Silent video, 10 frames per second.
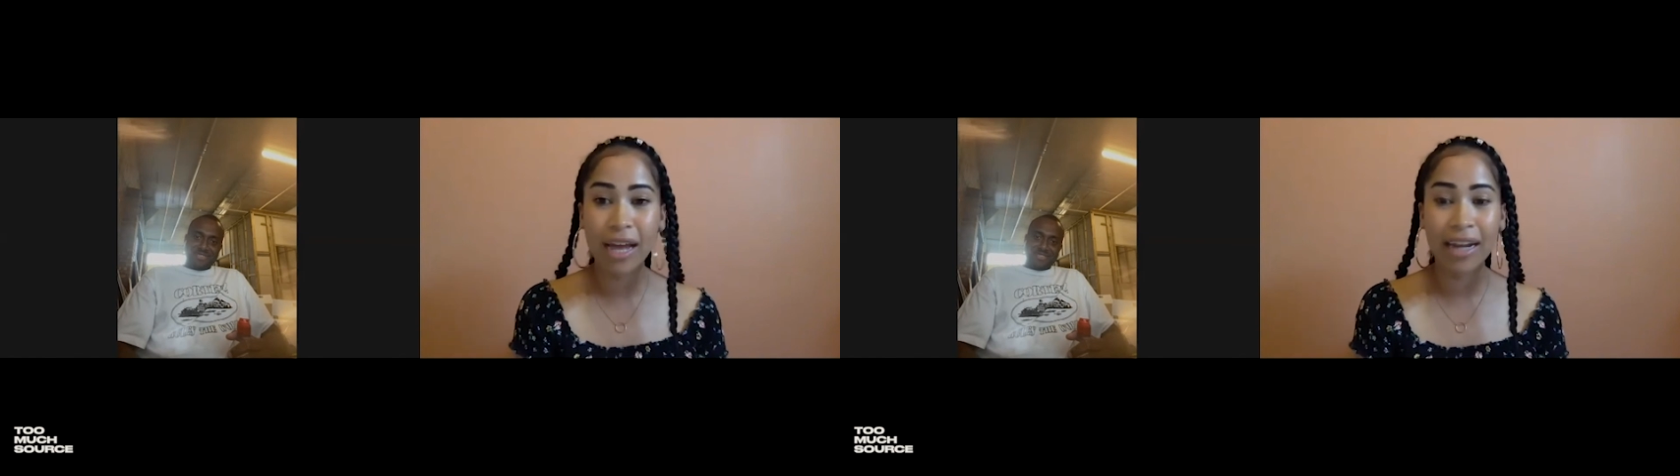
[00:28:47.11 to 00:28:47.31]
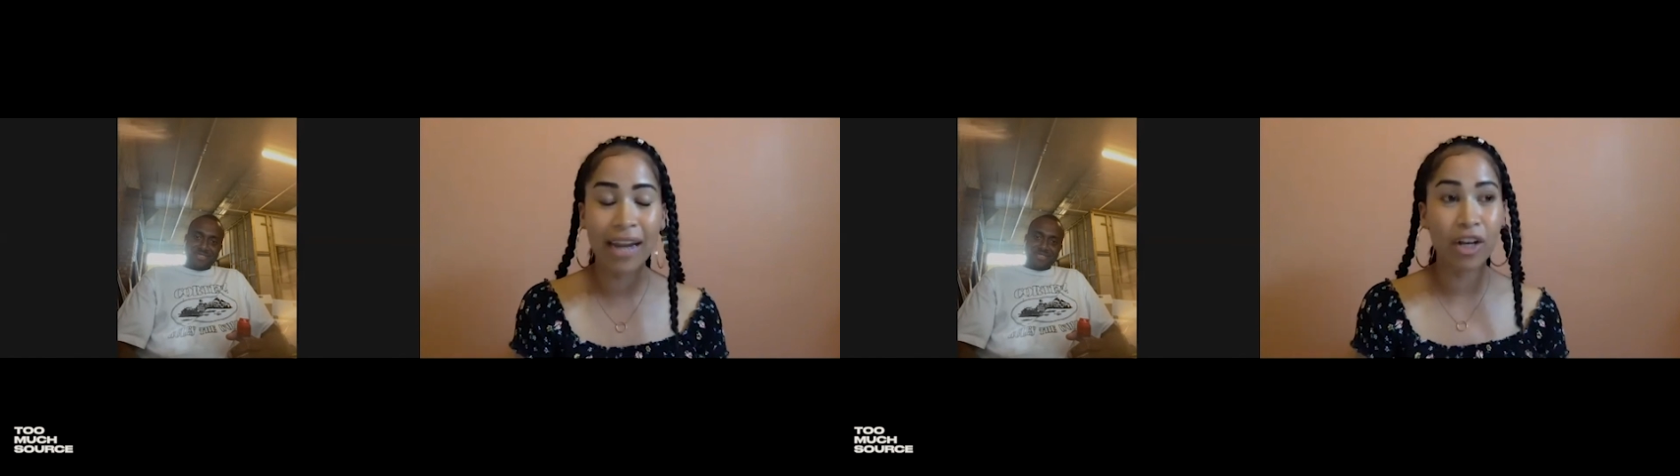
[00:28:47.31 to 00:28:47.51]

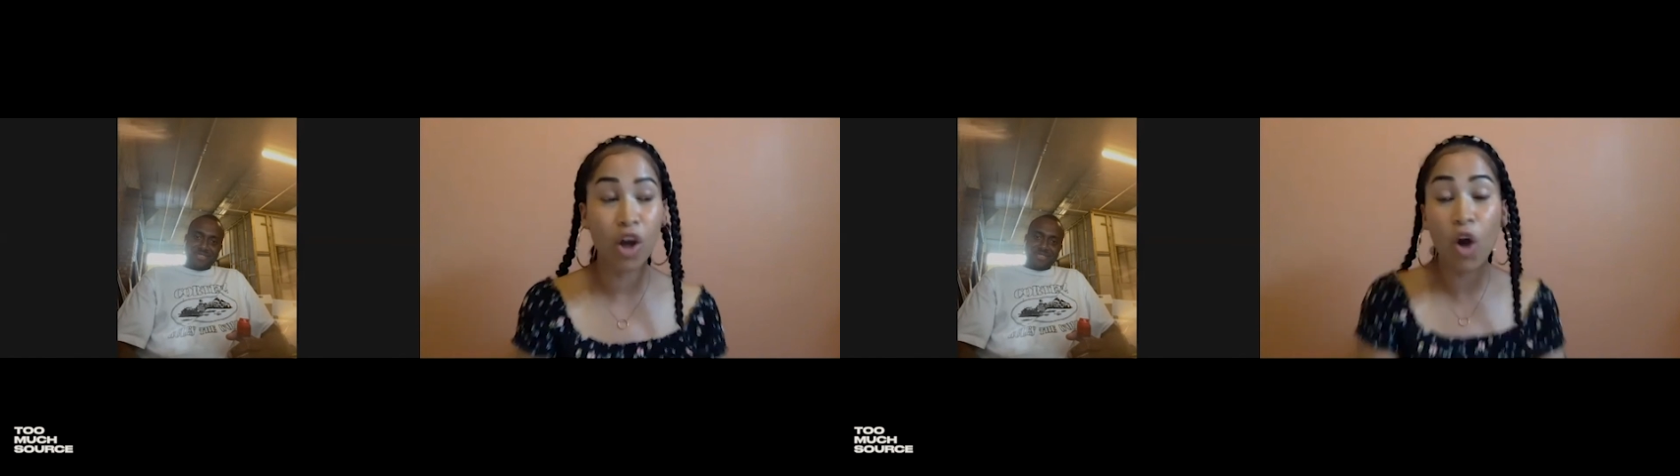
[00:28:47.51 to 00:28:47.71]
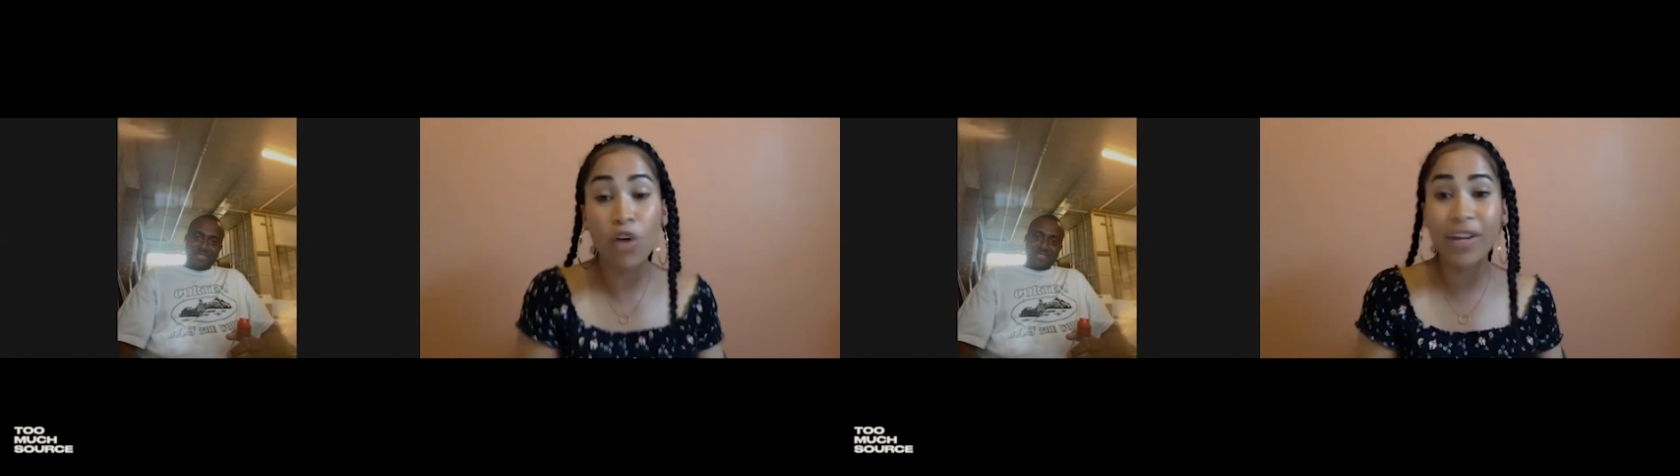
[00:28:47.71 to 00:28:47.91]
and
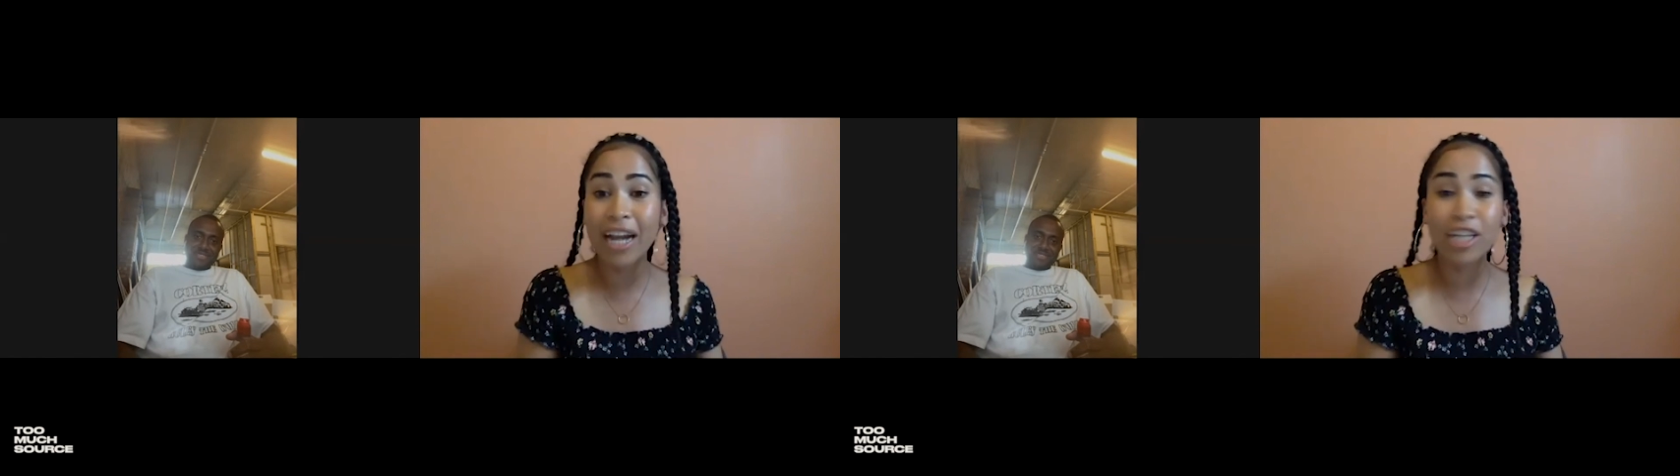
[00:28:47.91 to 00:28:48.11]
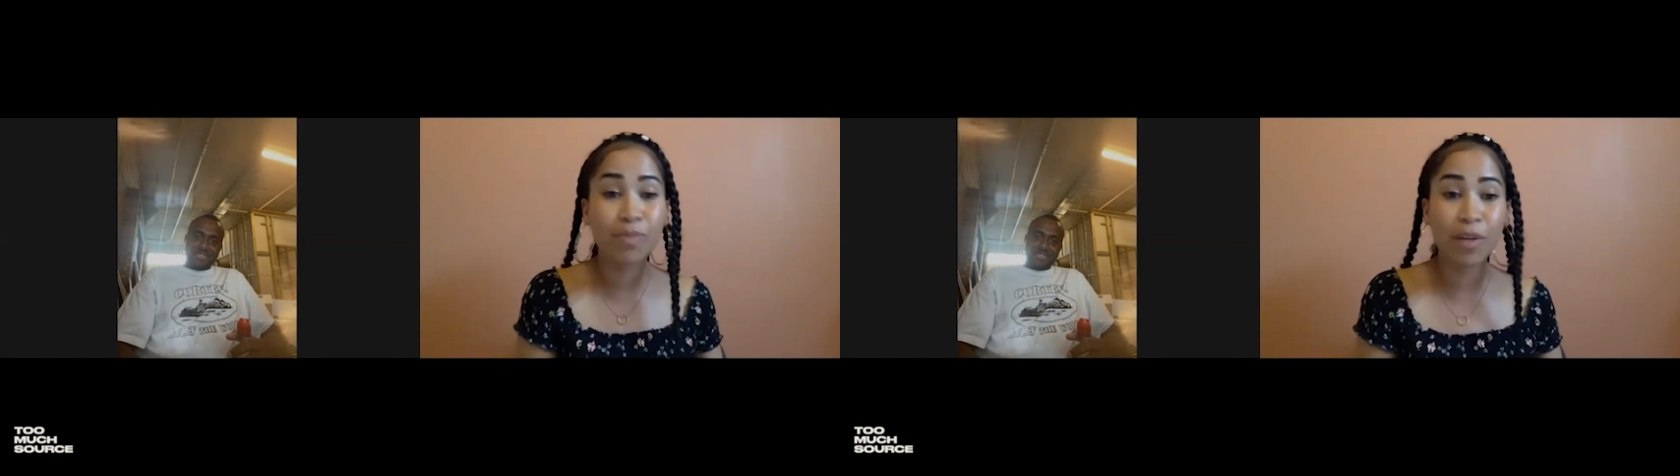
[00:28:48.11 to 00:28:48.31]
COVID
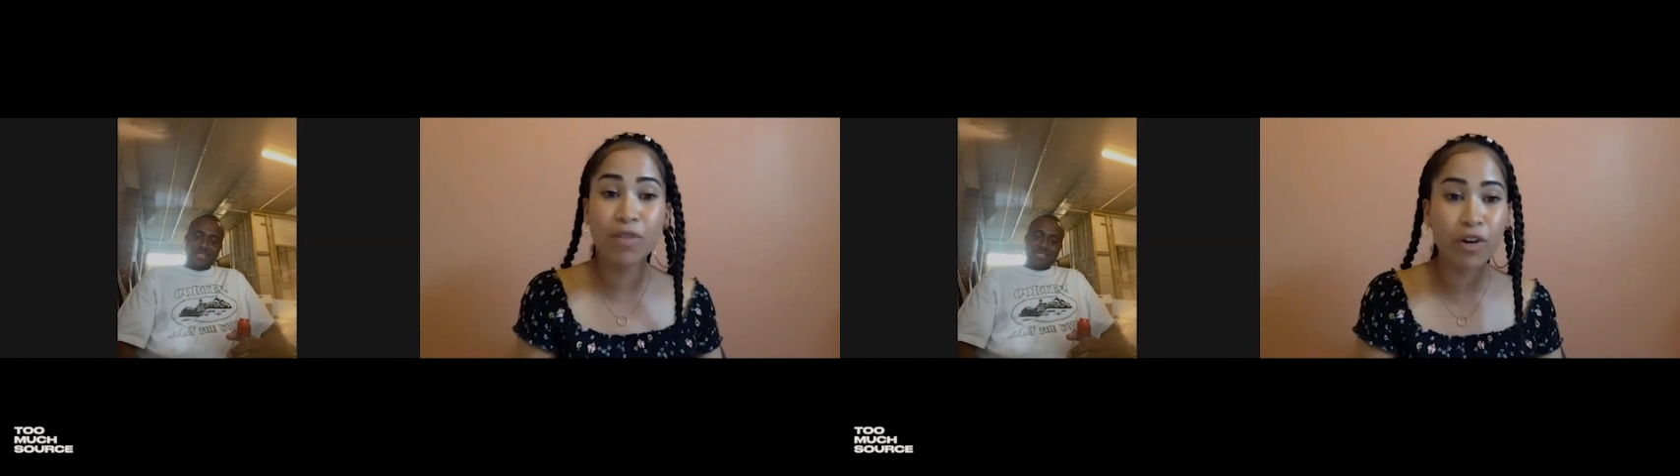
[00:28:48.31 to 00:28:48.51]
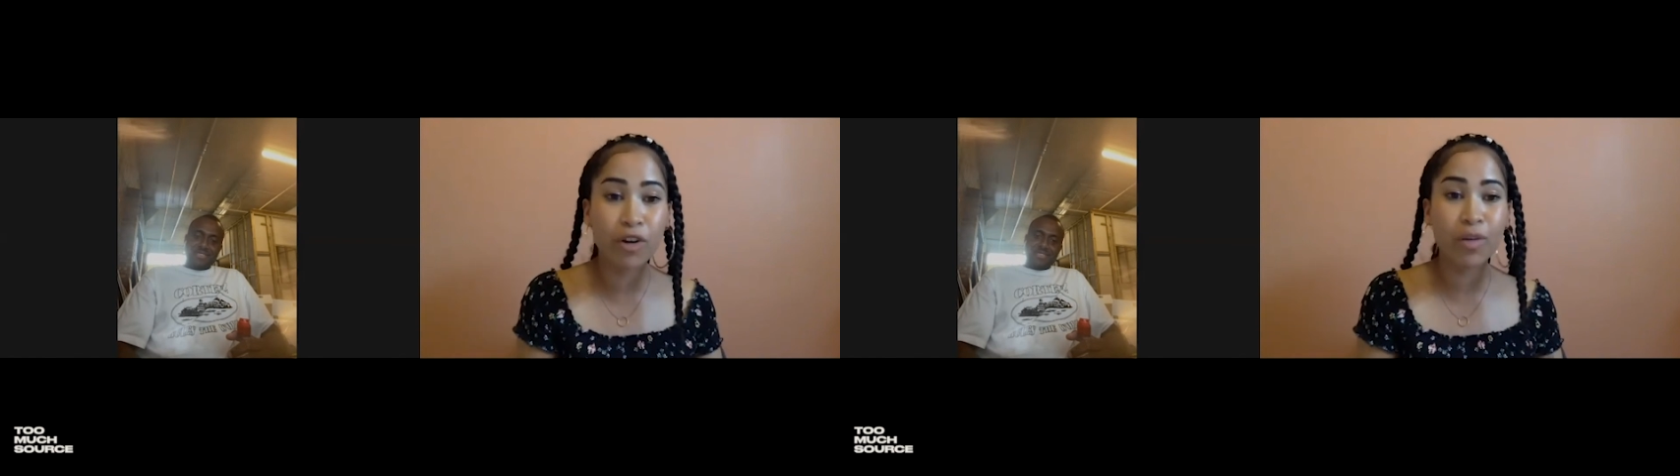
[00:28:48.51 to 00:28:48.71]
has been
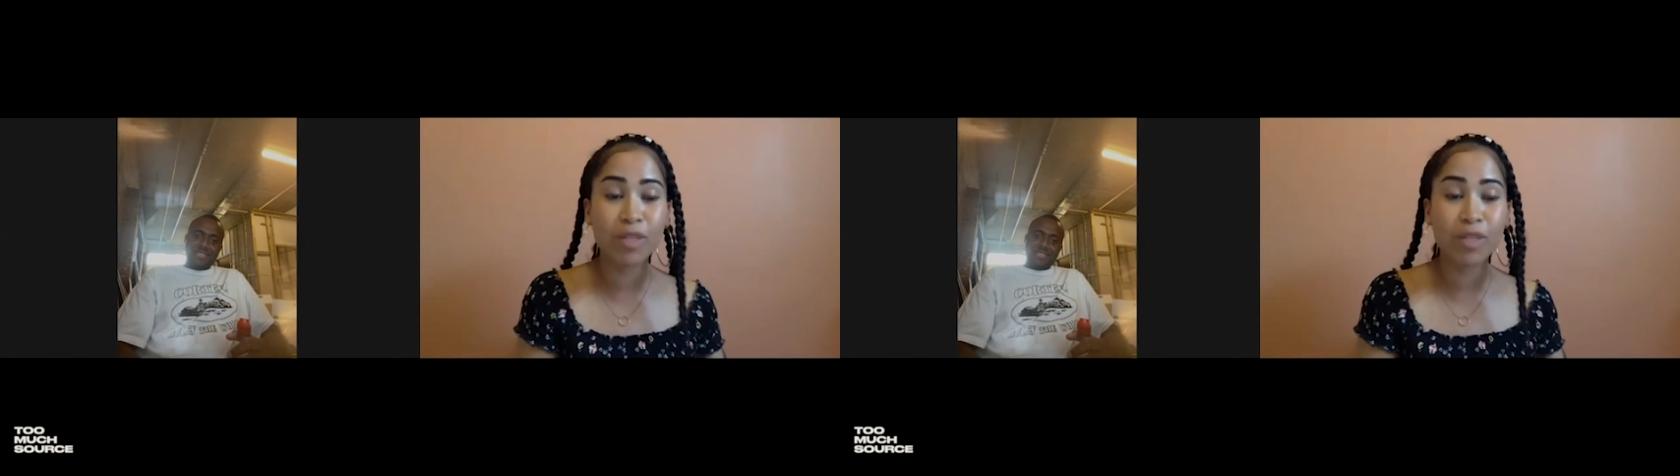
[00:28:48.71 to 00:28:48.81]
real.